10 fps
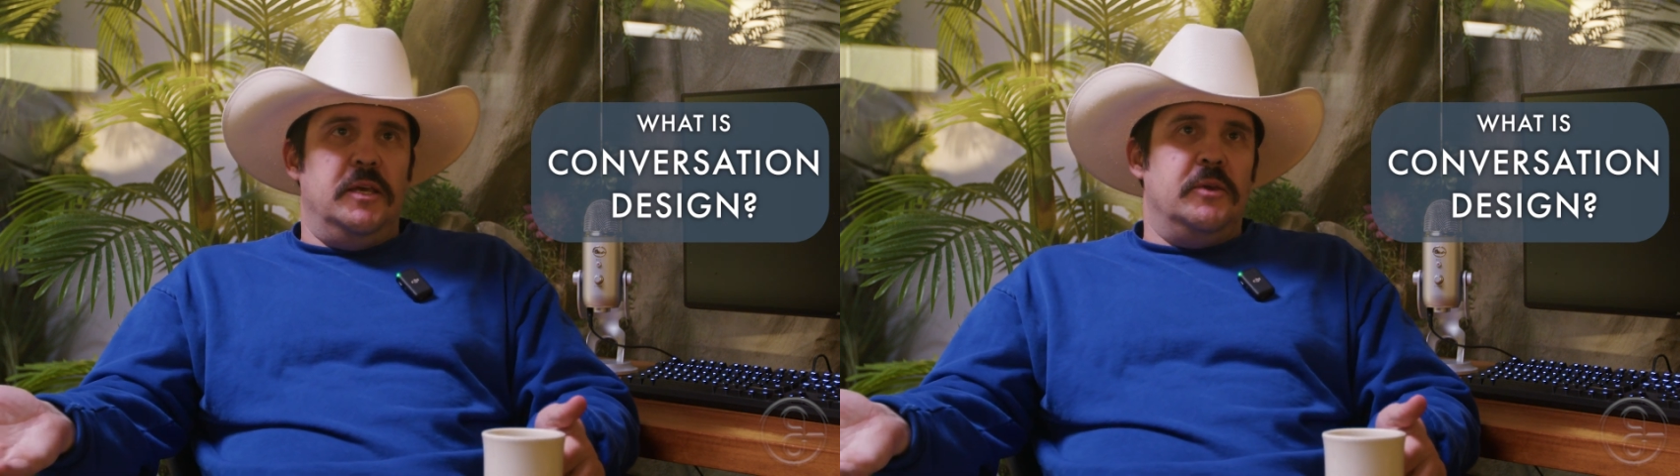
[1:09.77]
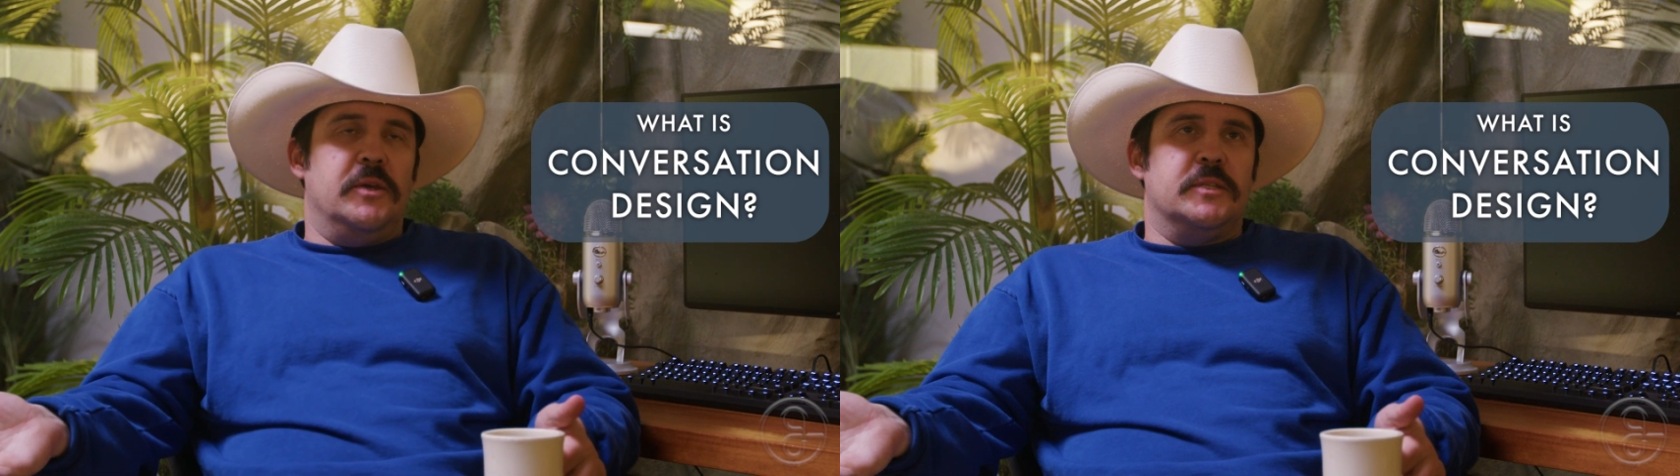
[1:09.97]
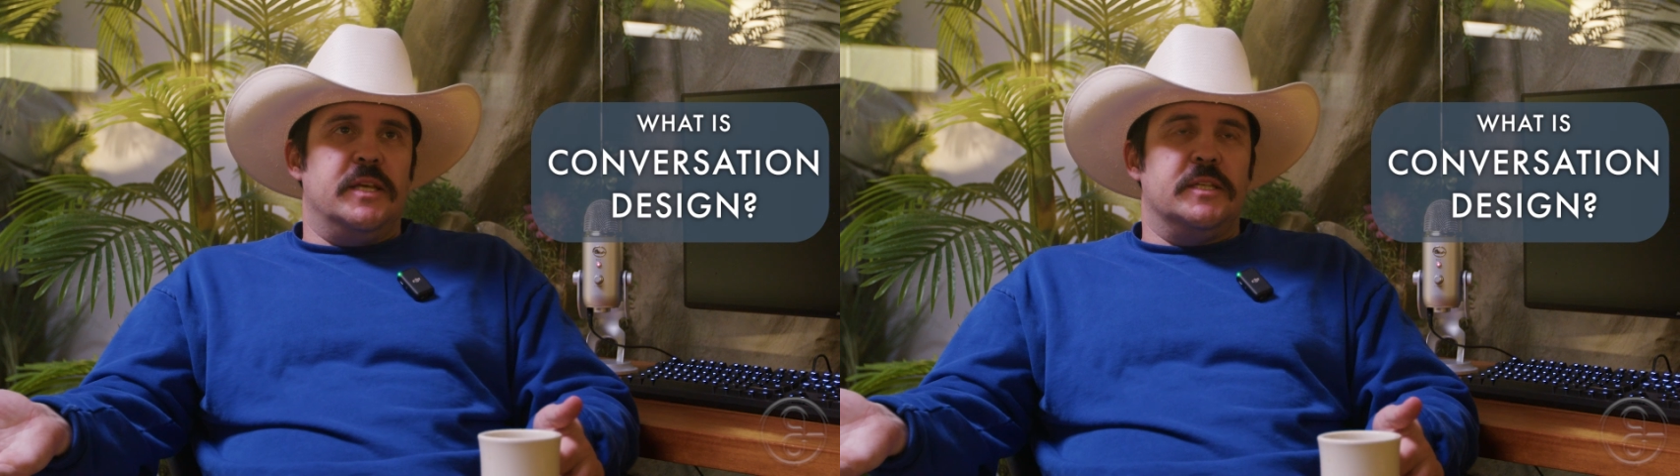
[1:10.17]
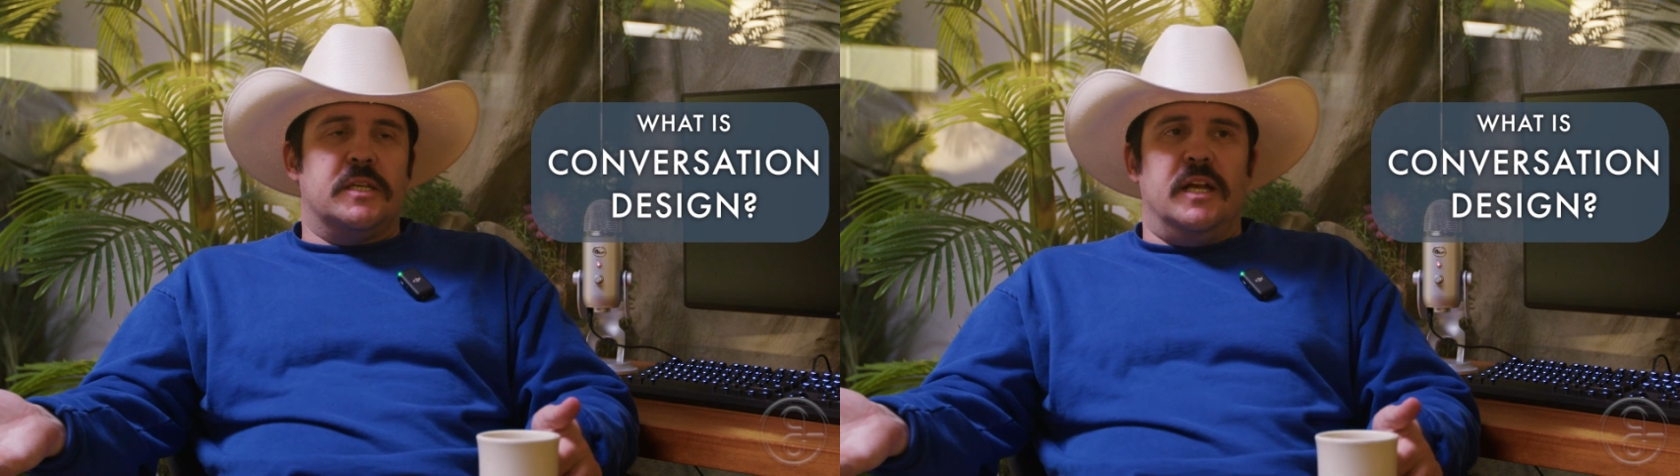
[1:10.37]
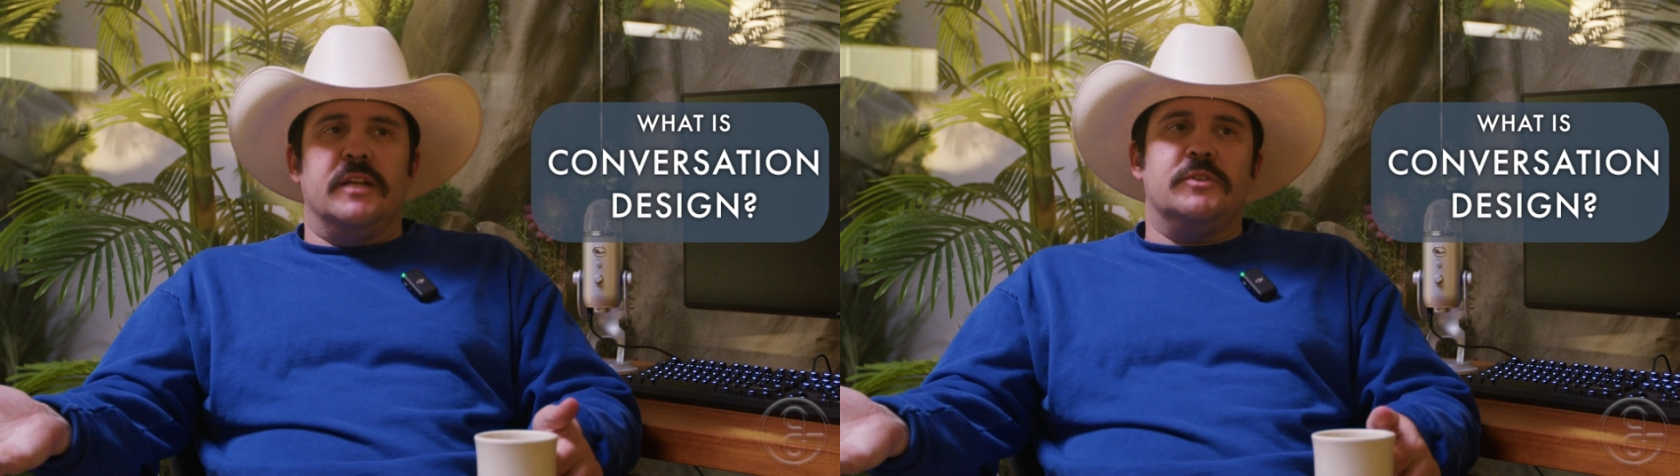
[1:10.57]
You could say it's a
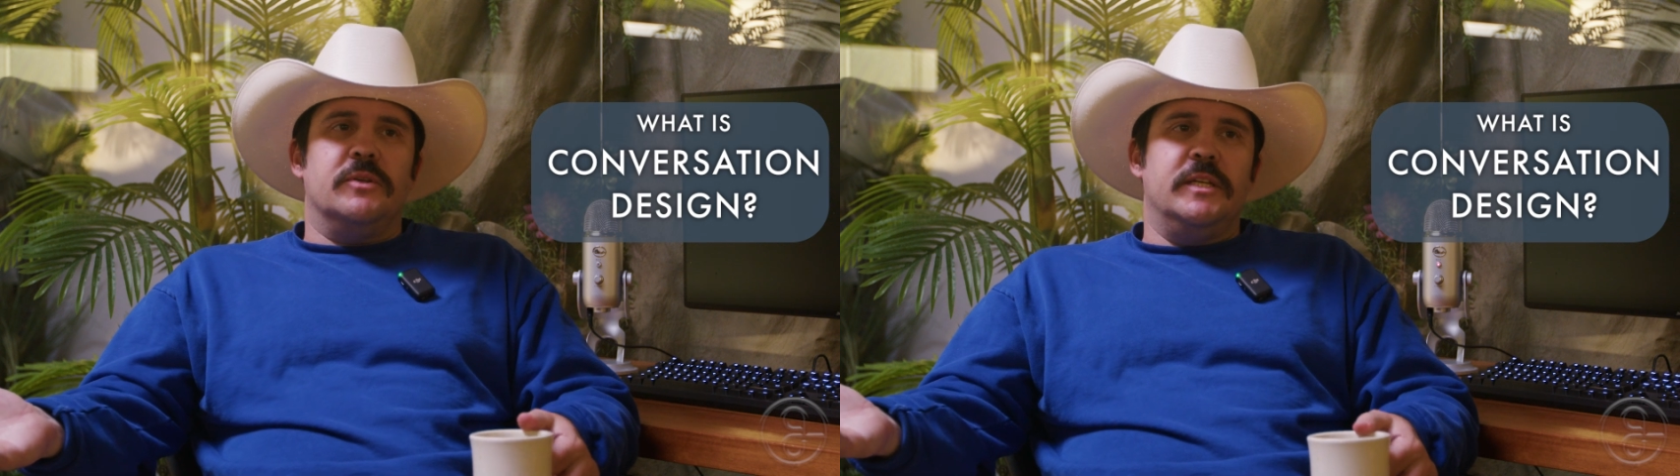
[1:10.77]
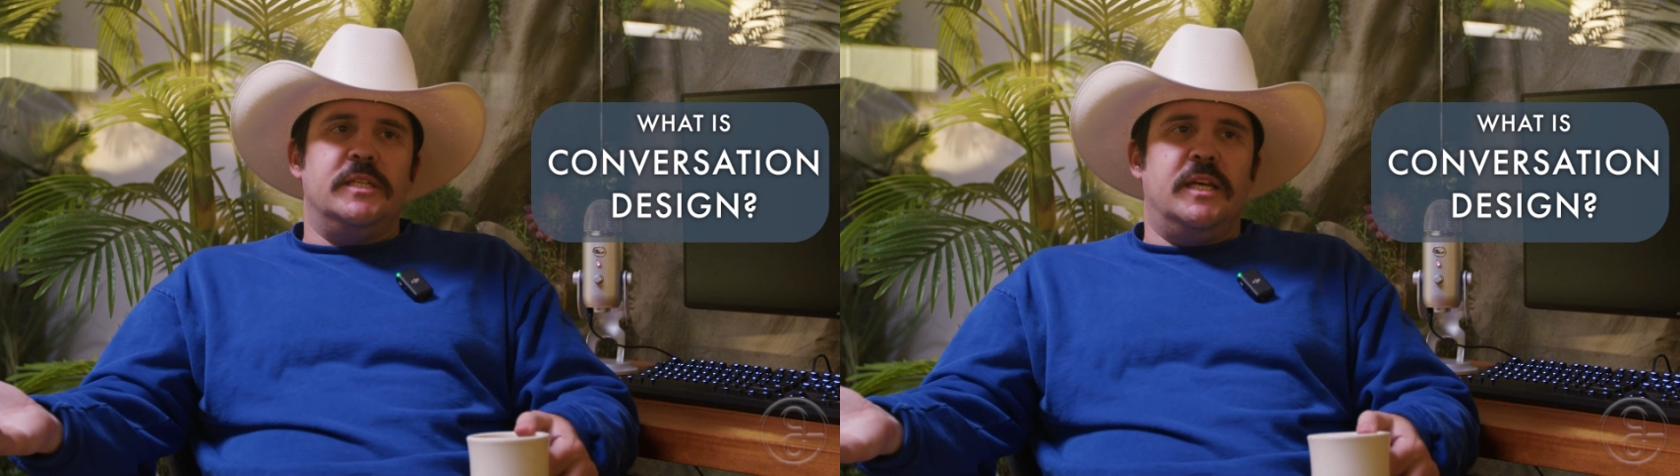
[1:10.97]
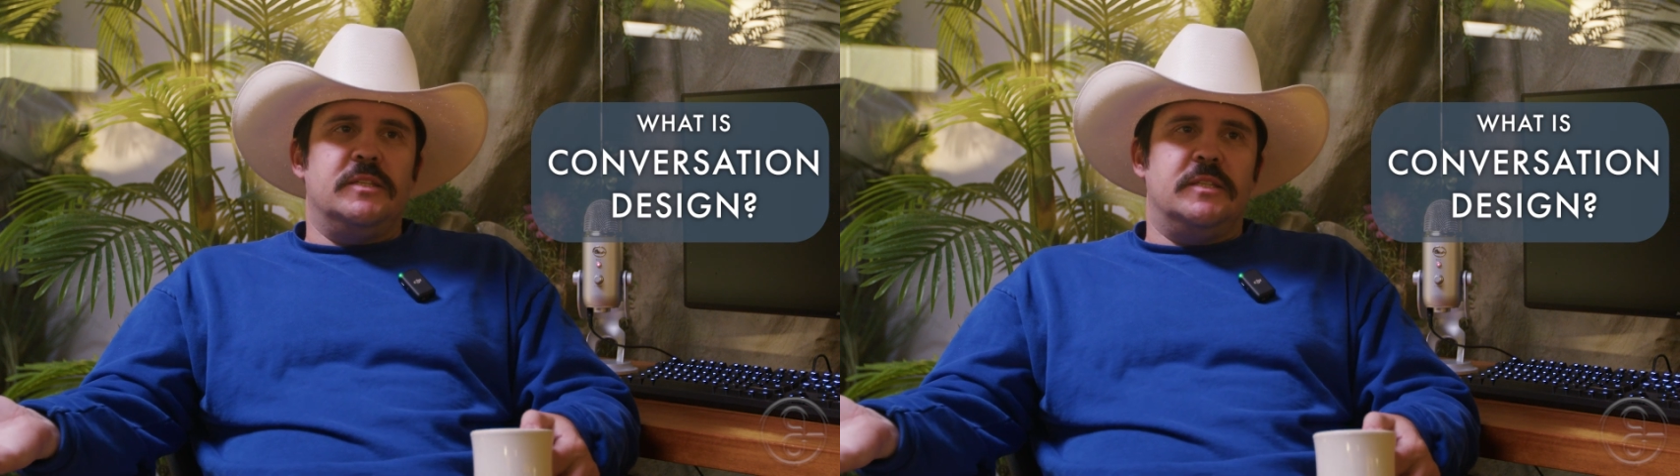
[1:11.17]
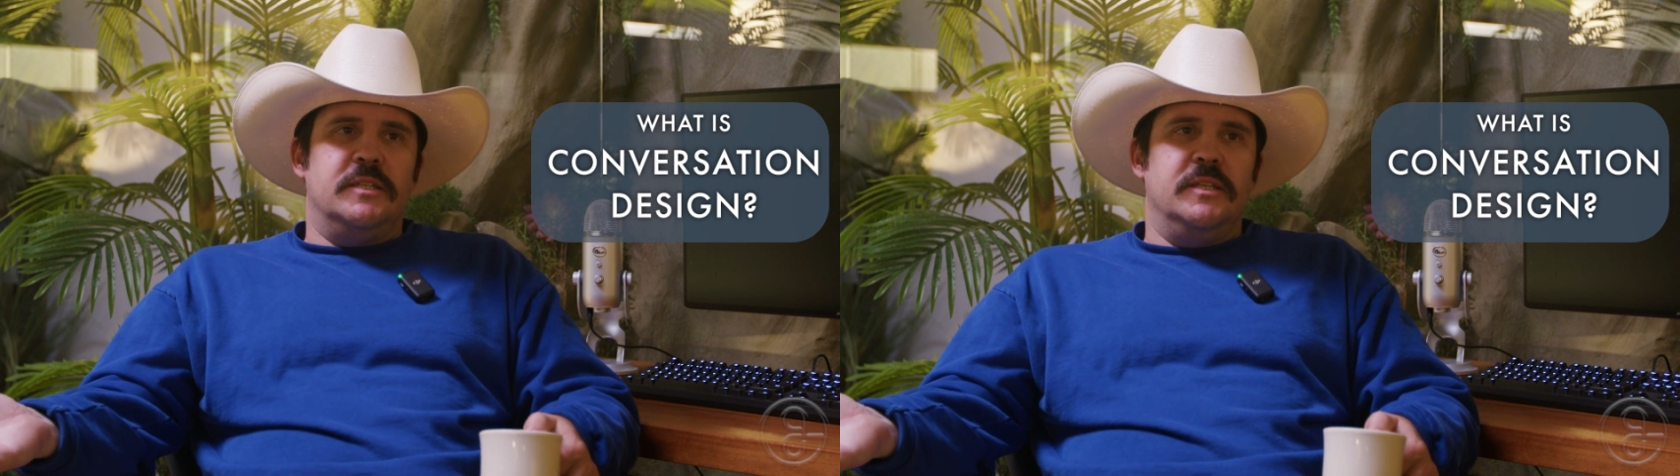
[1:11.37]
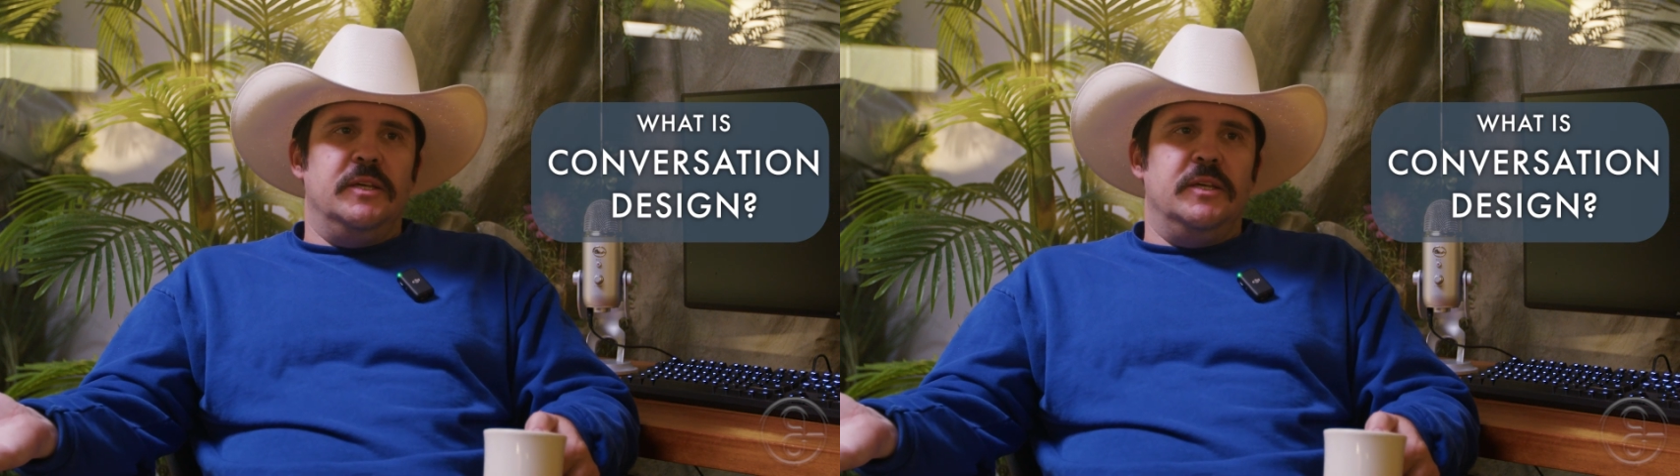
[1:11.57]
kind of Turing test